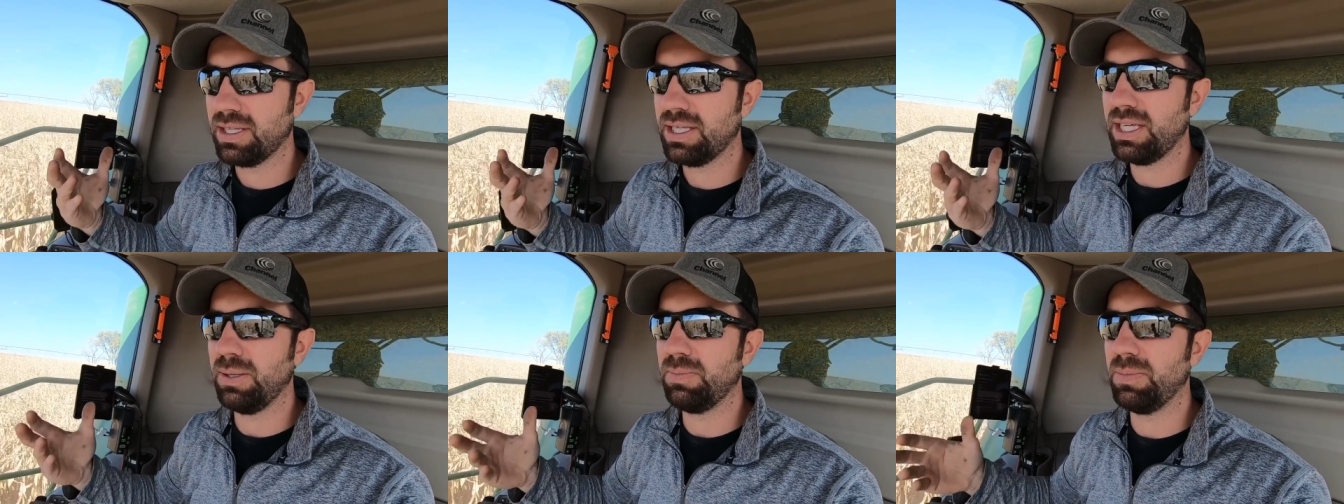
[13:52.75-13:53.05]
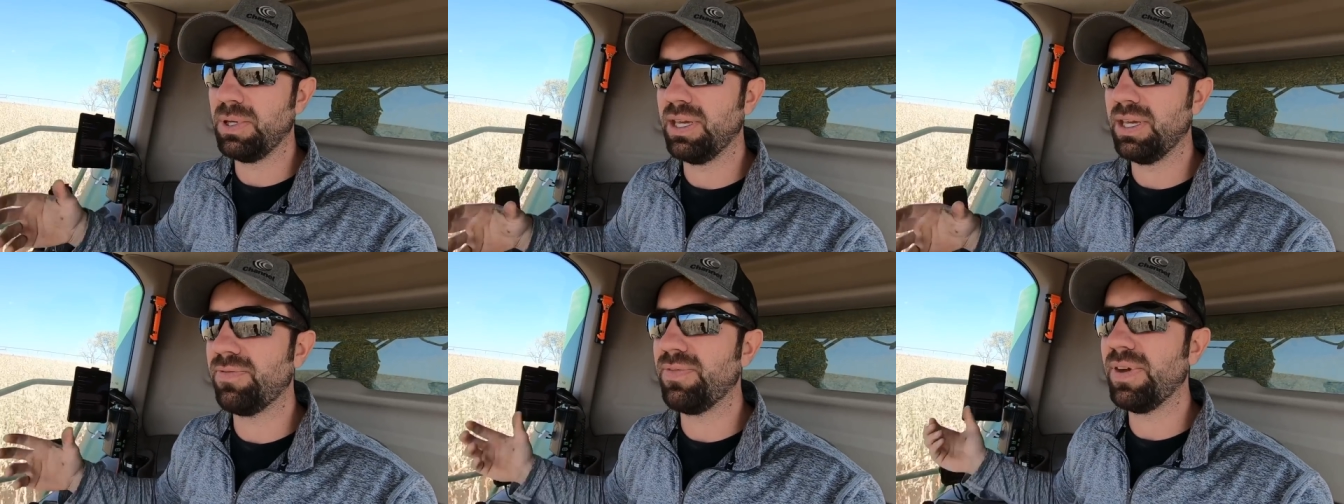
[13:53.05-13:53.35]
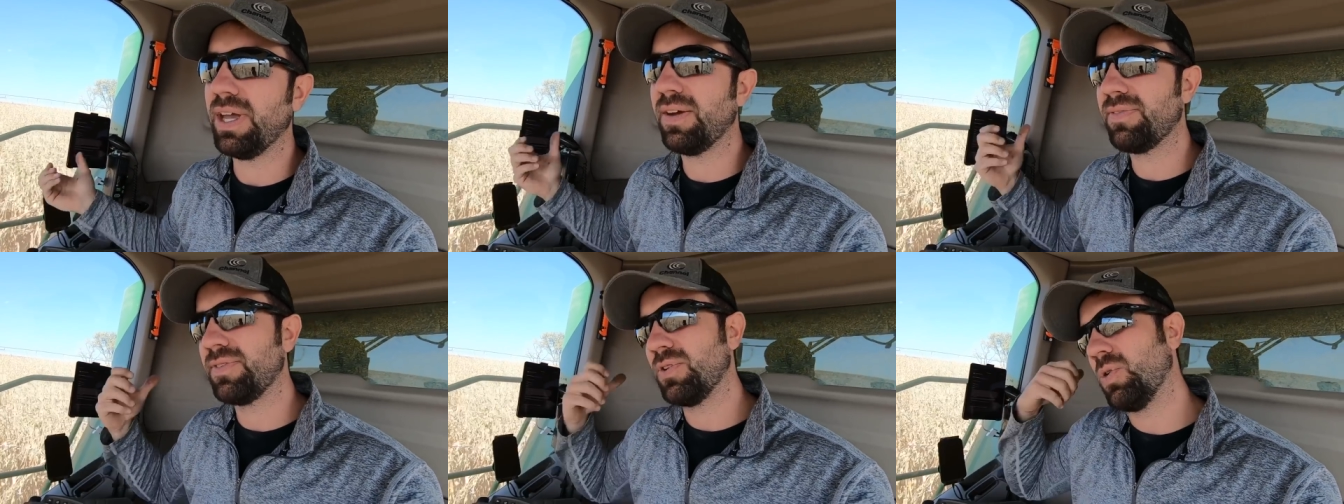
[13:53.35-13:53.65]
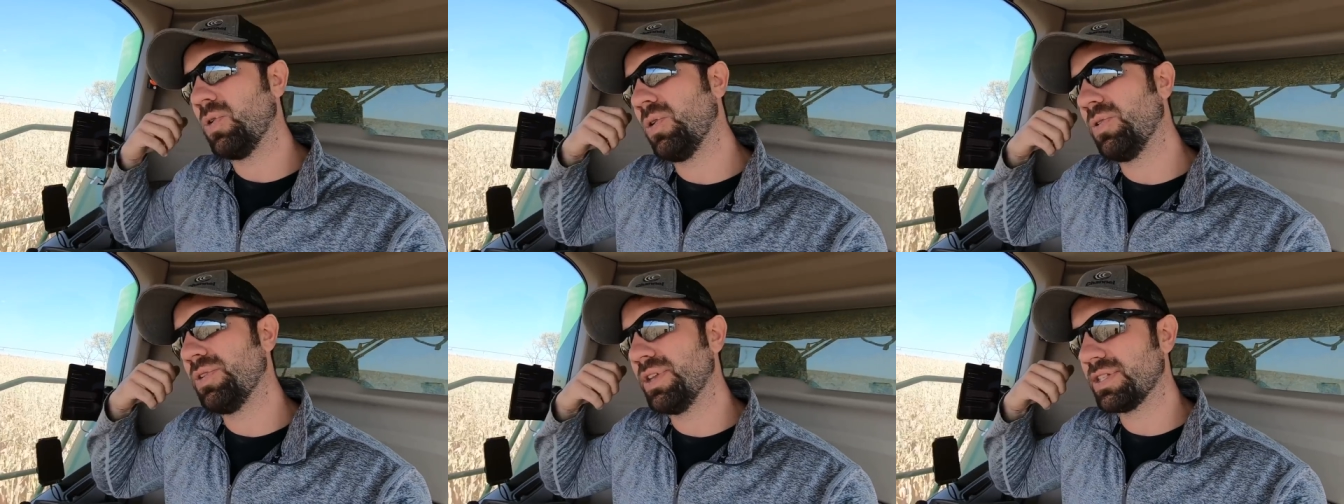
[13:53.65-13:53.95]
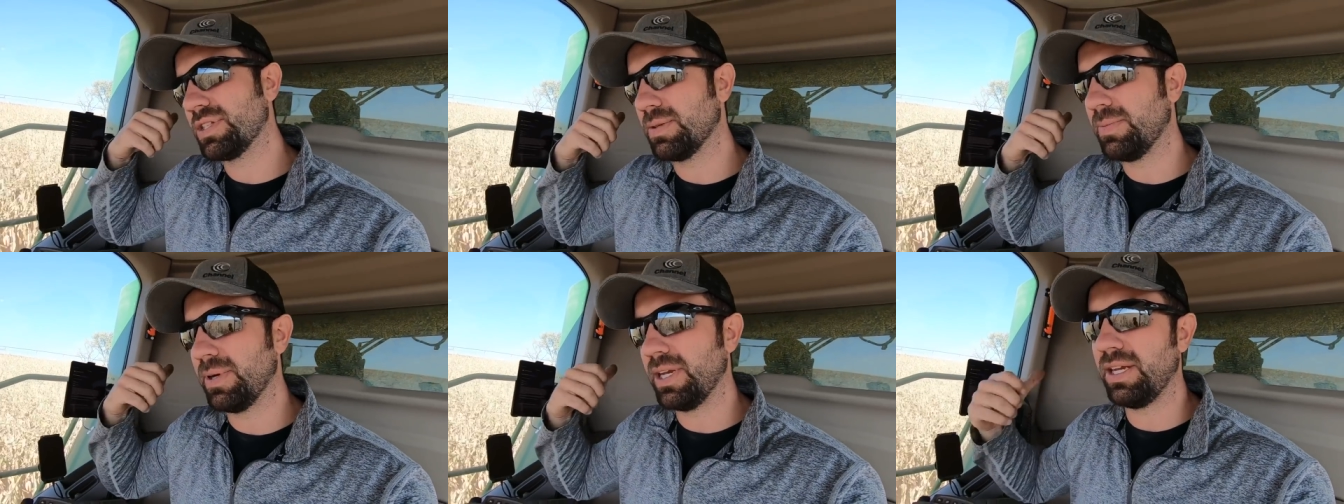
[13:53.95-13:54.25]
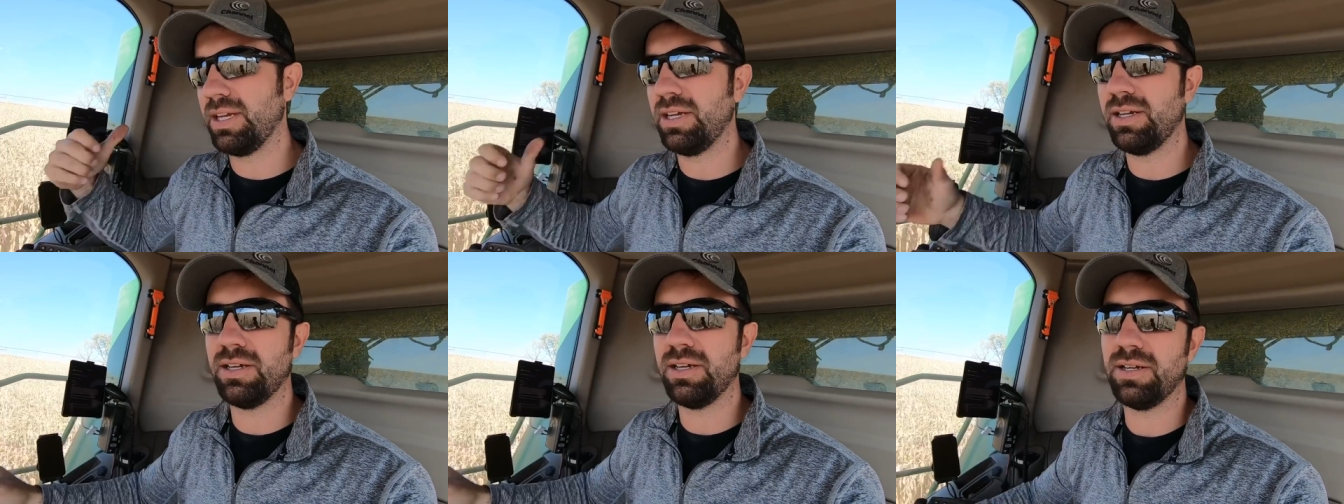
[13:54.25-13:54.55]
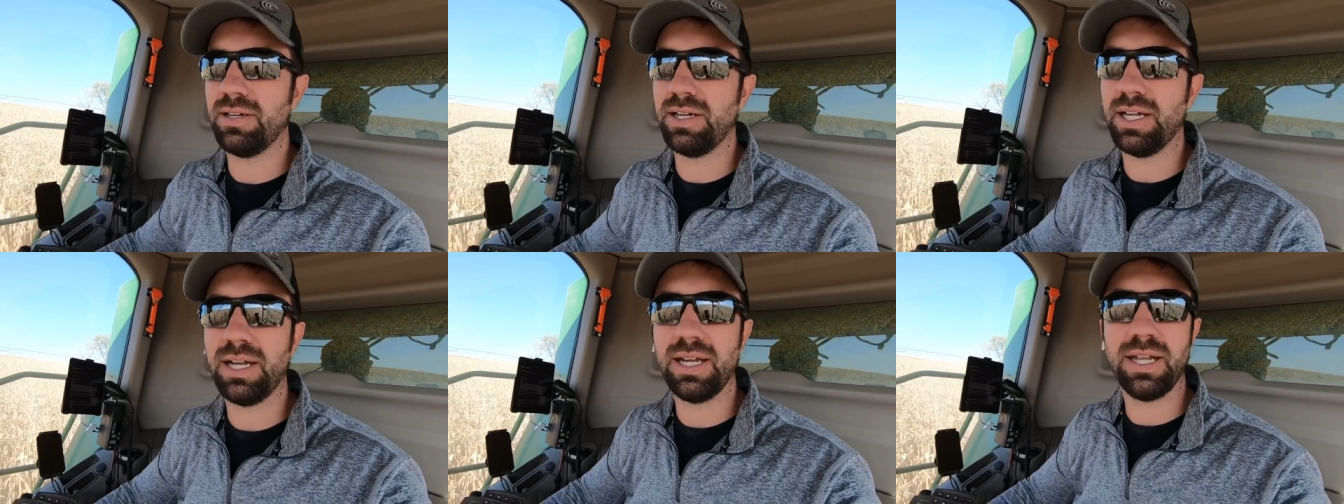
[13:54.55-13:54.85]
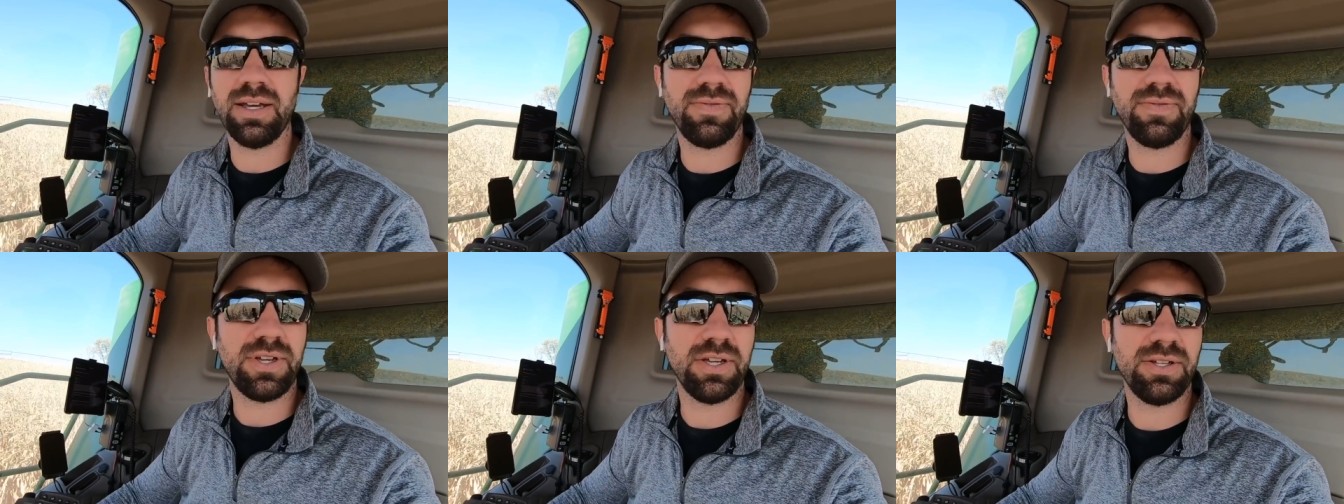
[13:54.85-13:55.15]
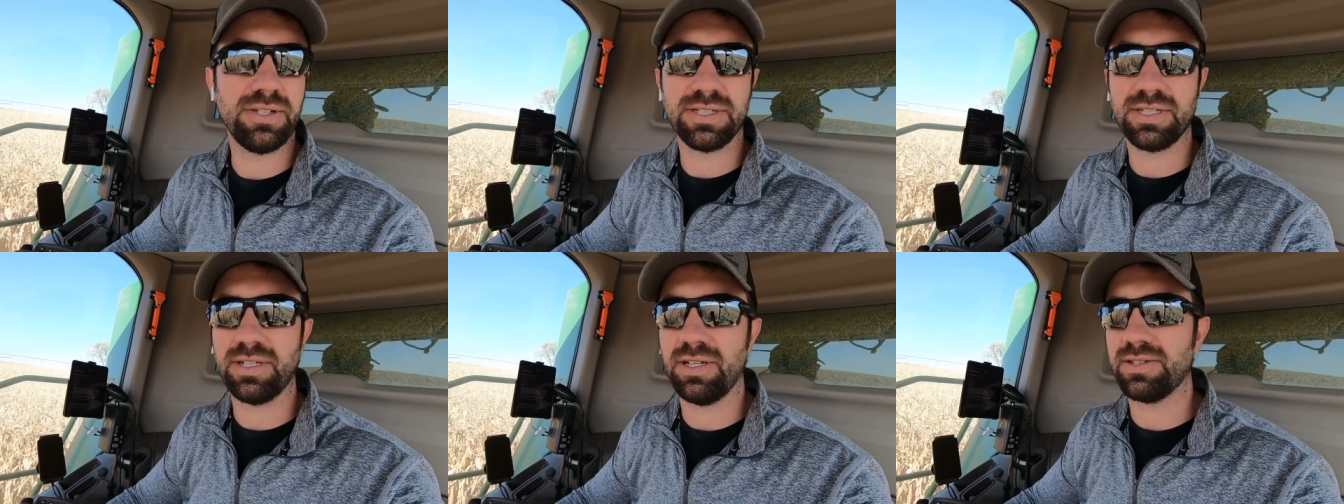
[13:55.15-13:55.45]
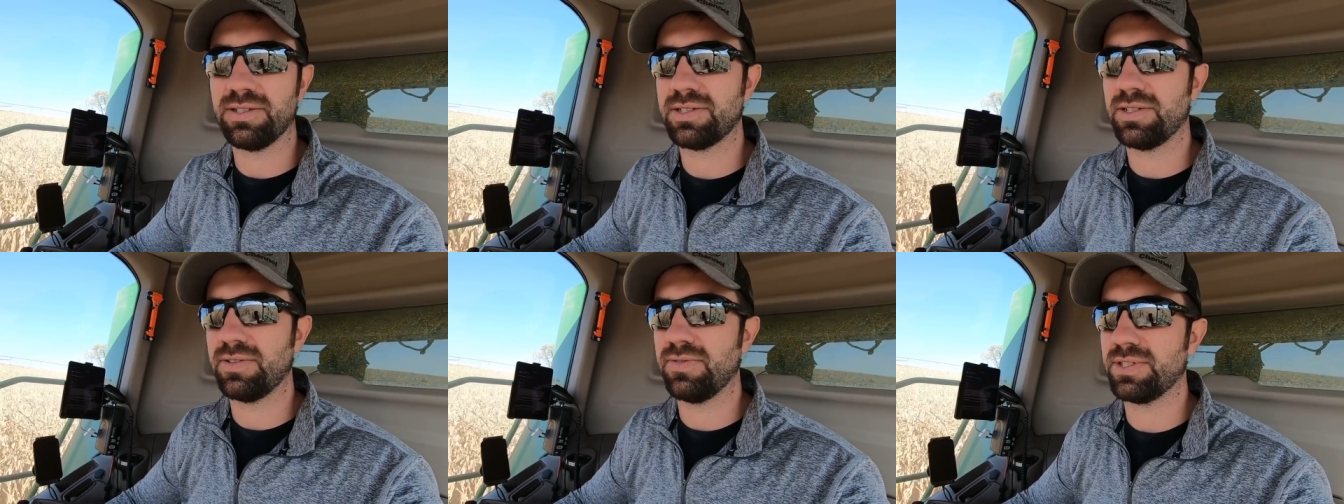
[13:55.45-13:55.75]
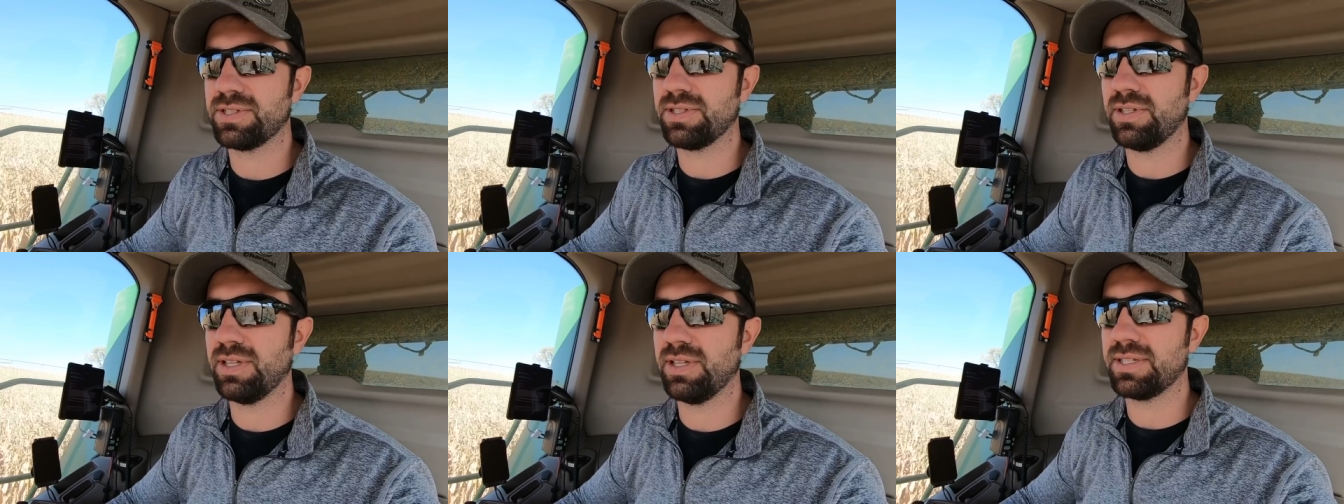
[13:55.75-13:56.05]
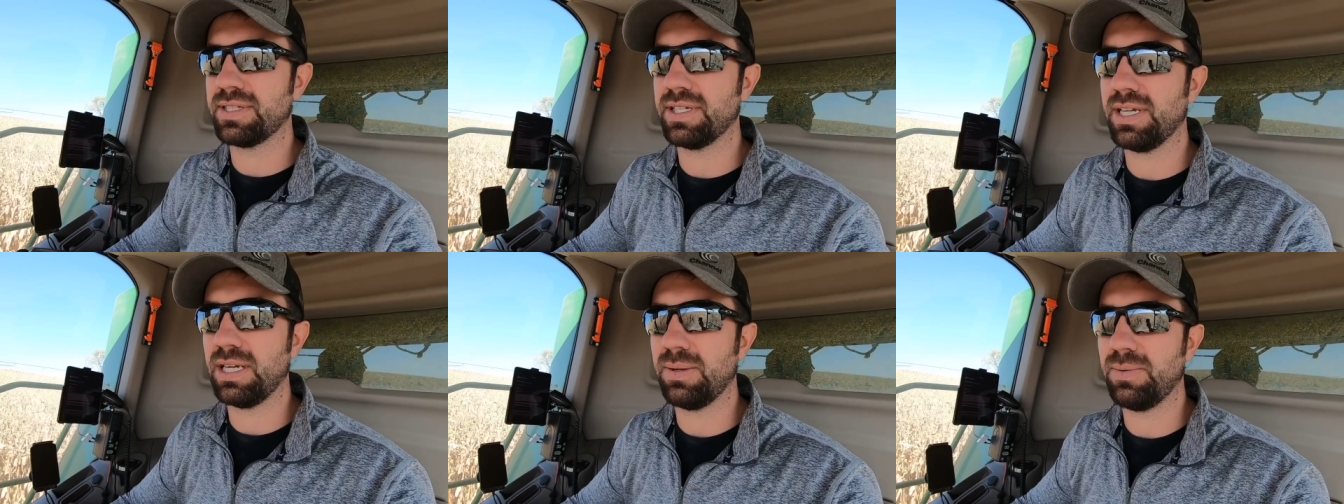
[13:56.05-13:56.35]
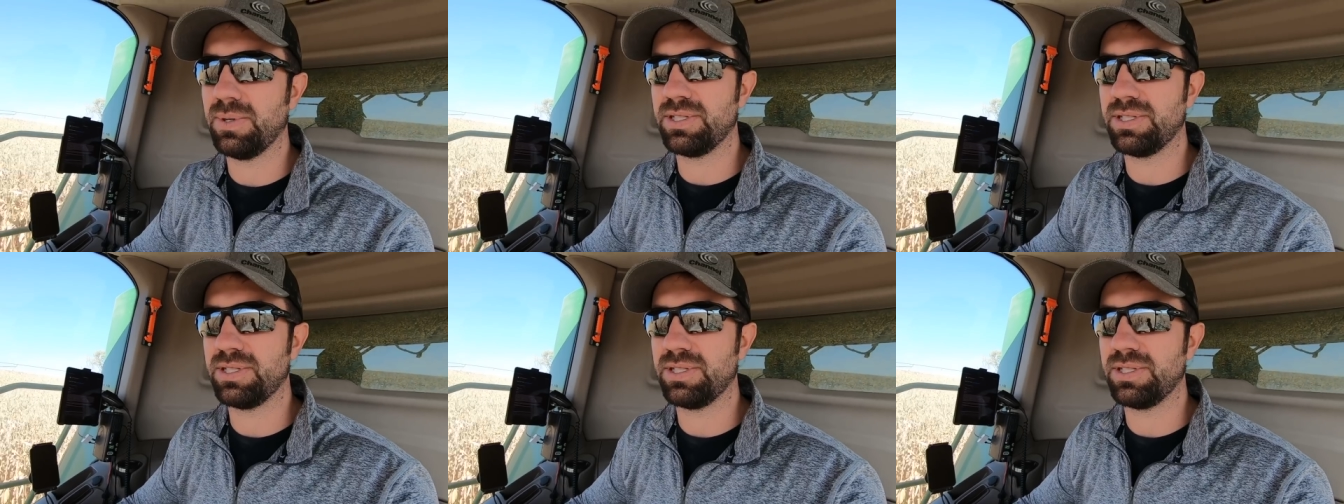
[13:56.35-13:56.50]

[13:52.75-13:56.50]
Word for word: keep me, if I have to hold it to my ear and not have good cell service all the time,